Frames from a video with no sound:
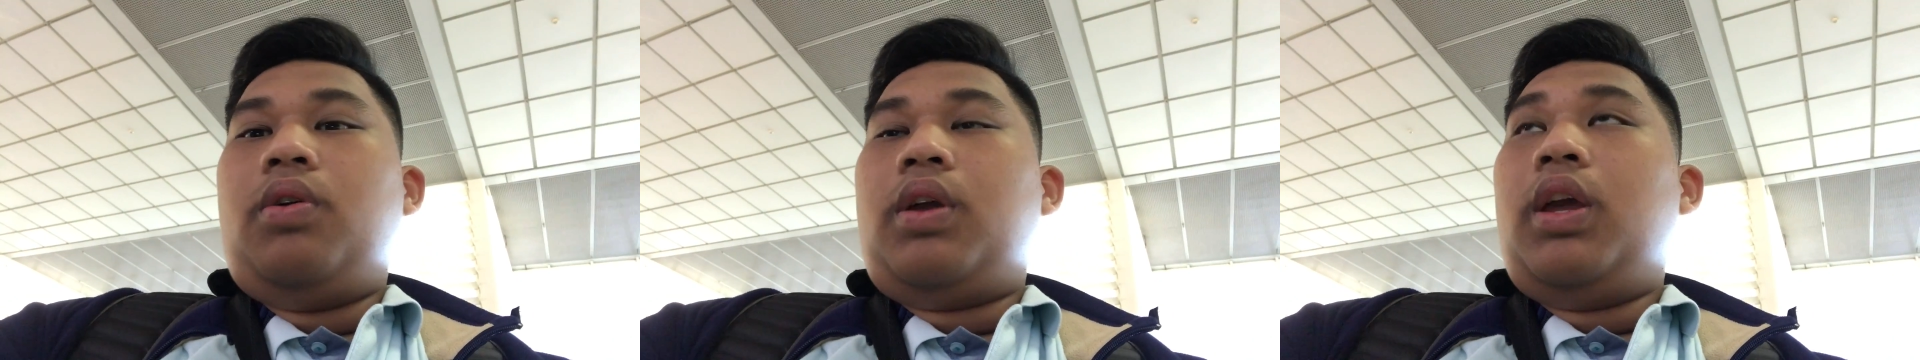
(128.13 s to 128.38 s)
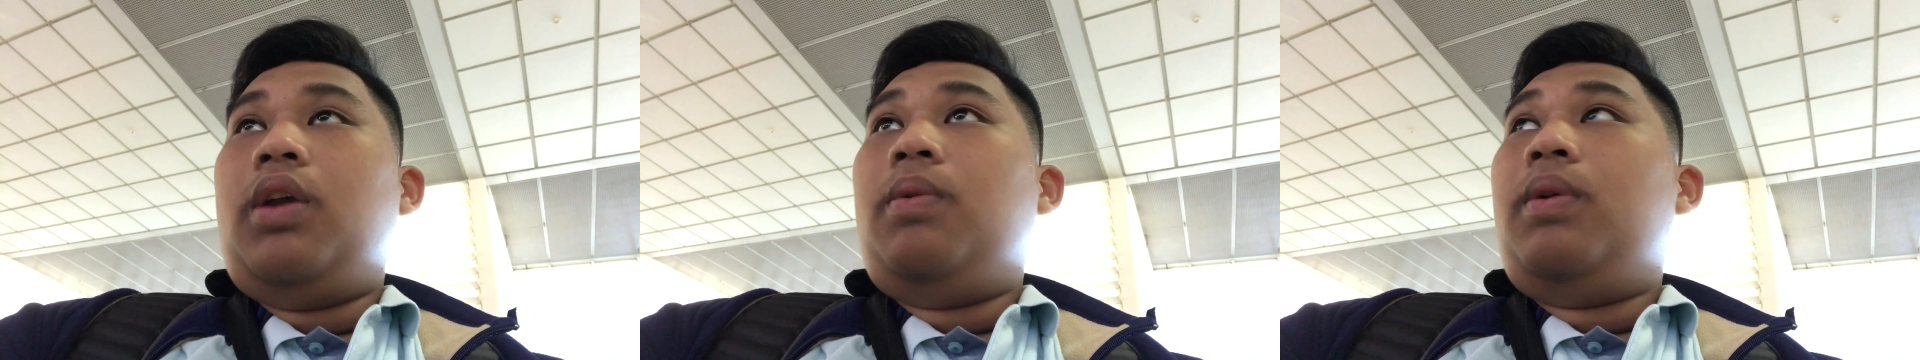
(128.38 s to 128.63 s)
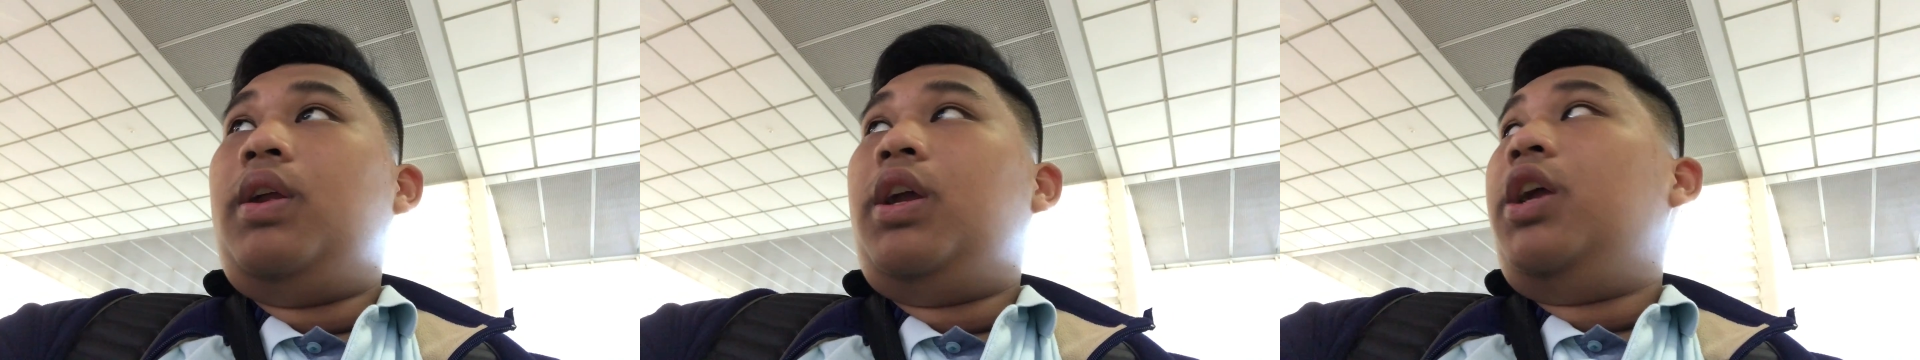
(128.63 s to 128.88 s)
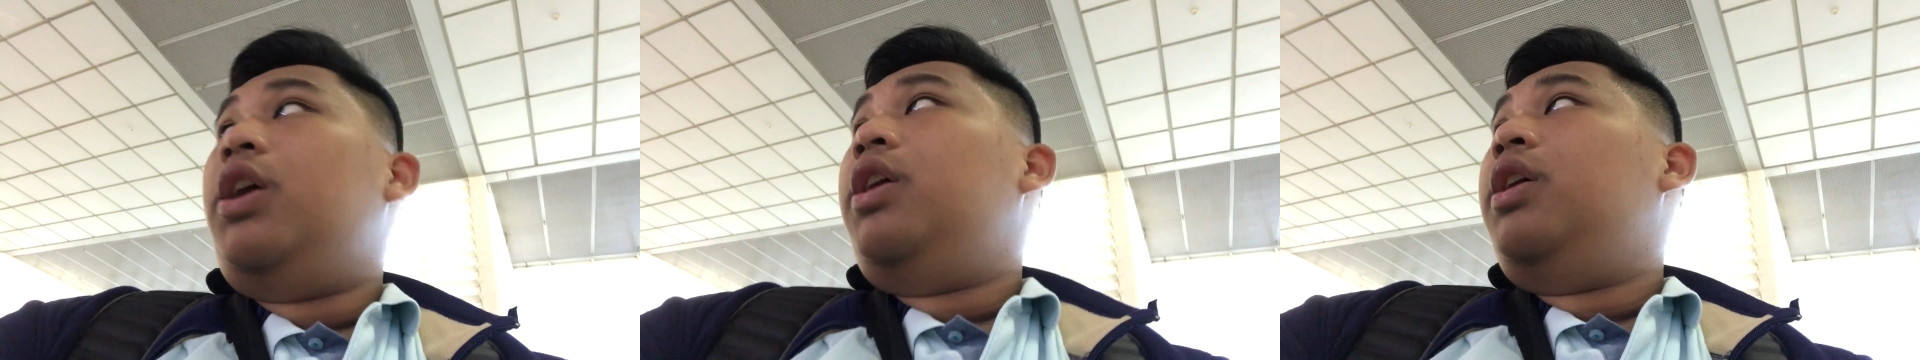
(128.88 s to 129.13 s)
Okay, we're
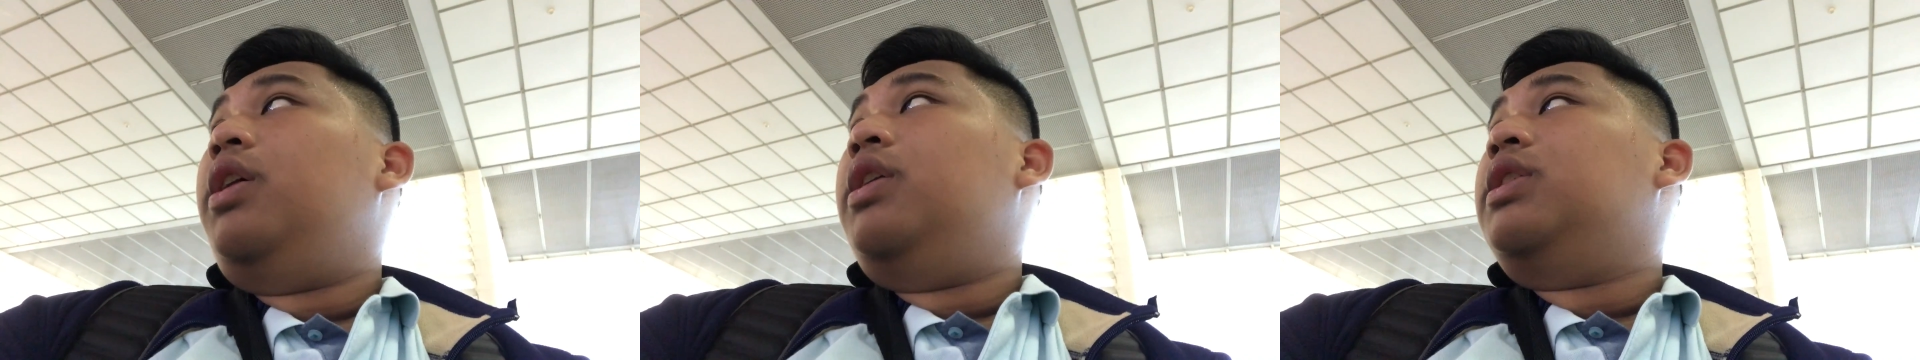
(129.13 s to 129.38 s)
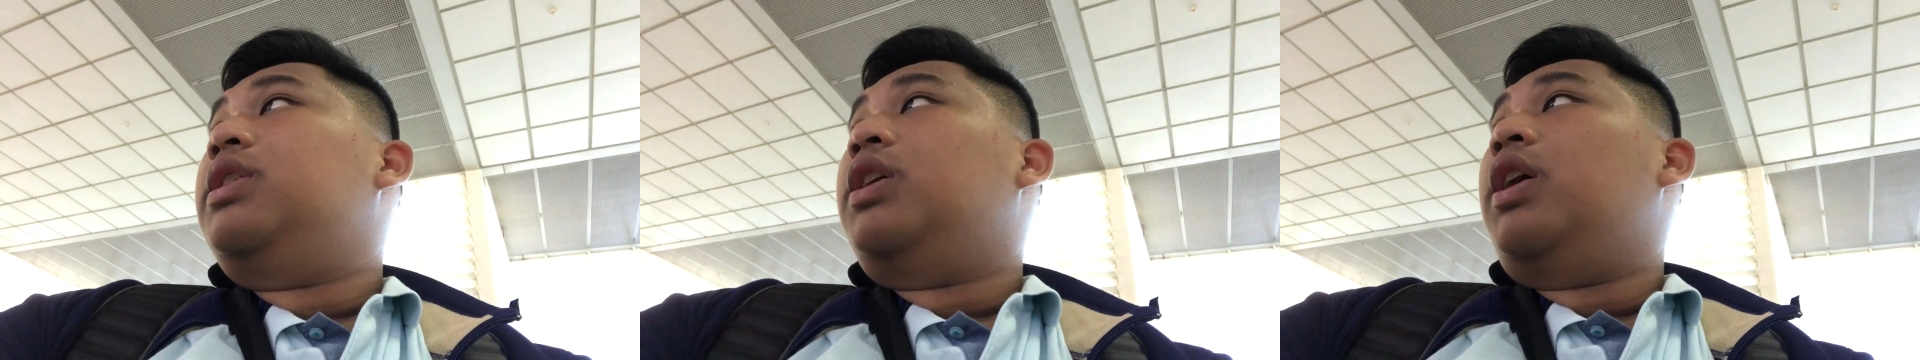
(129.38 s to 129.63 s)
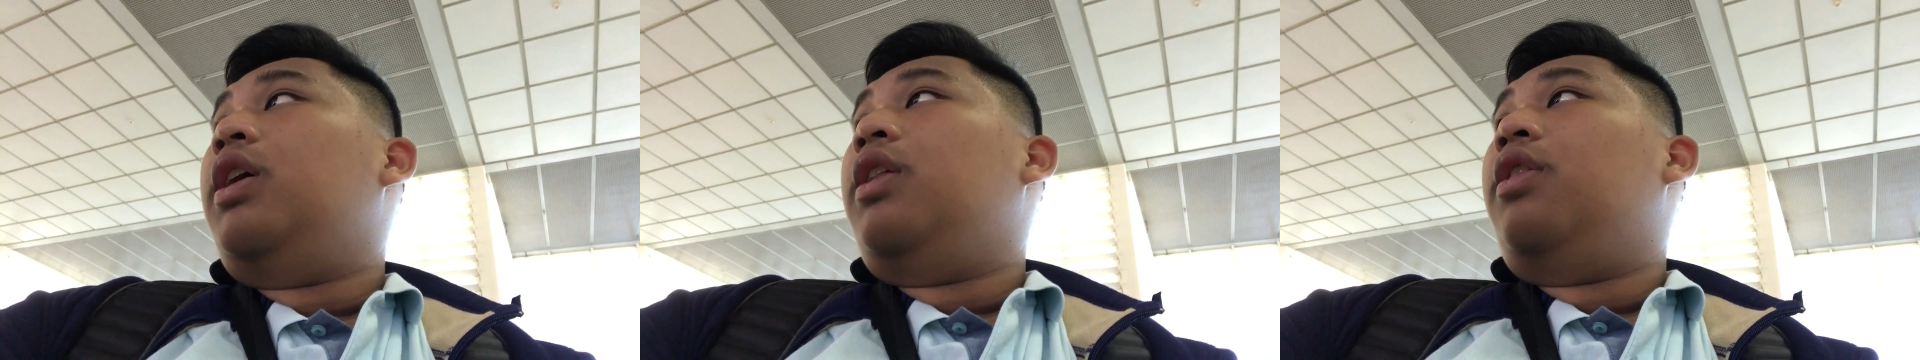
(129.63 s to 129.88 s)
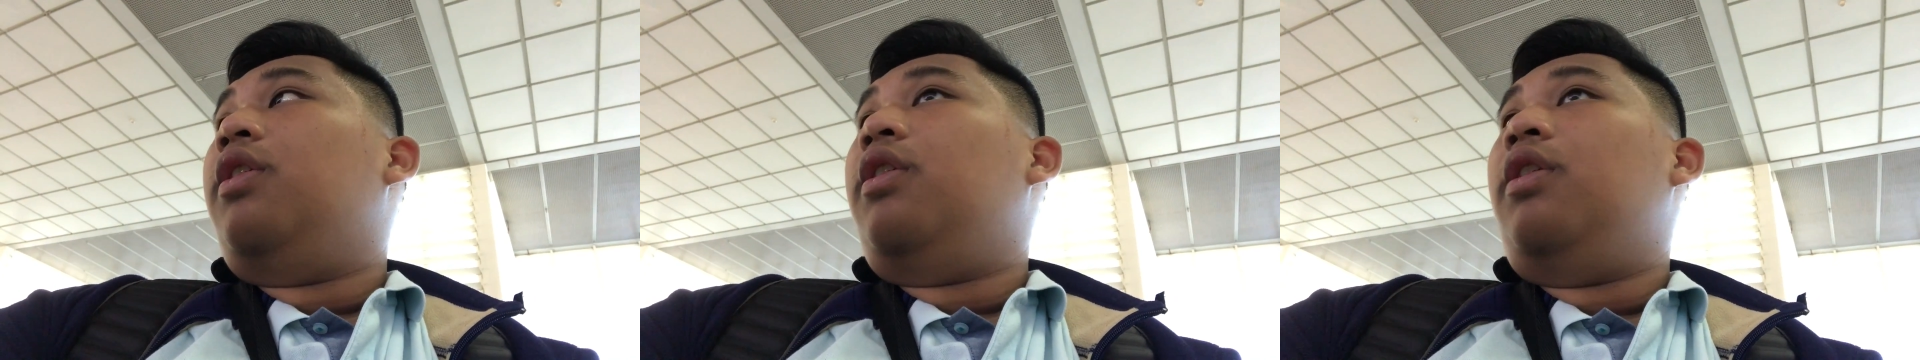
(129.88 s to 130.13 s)
here inside
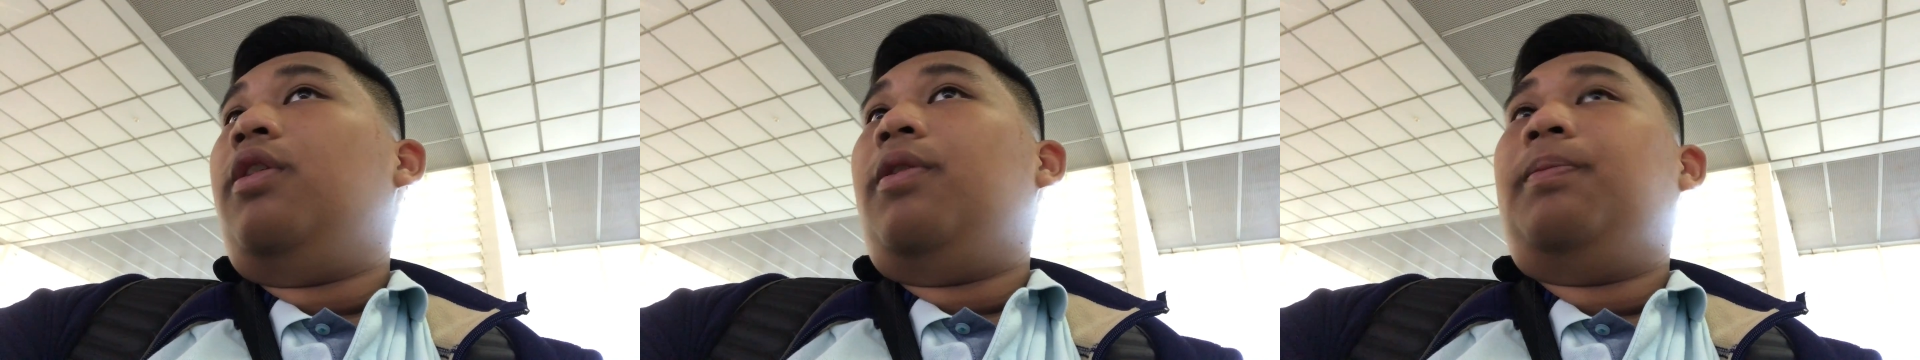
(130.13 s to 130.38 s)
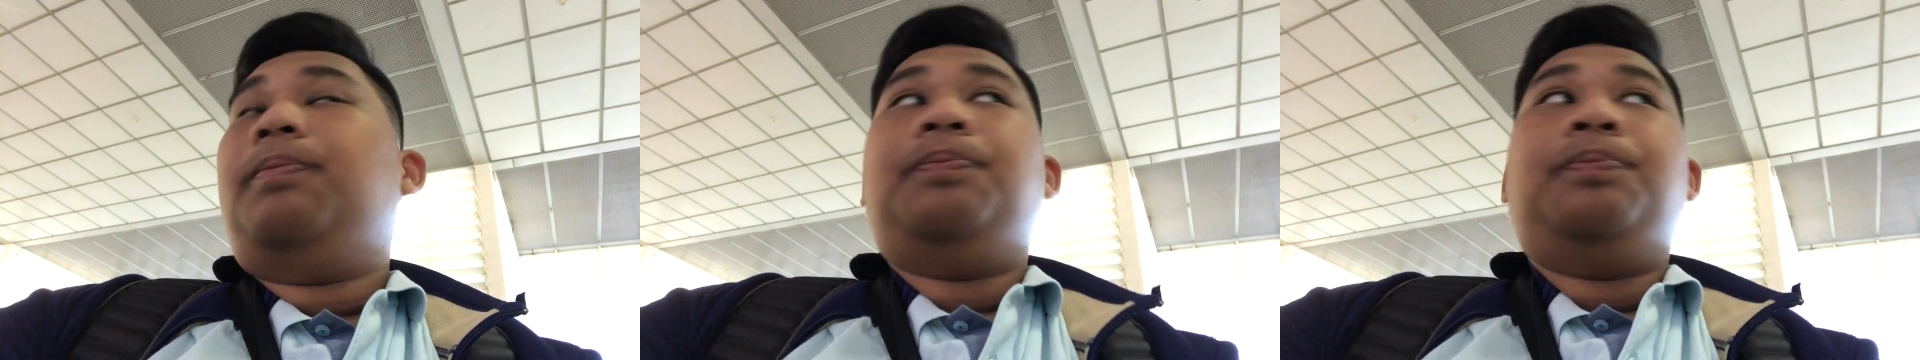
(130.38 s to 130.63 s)
the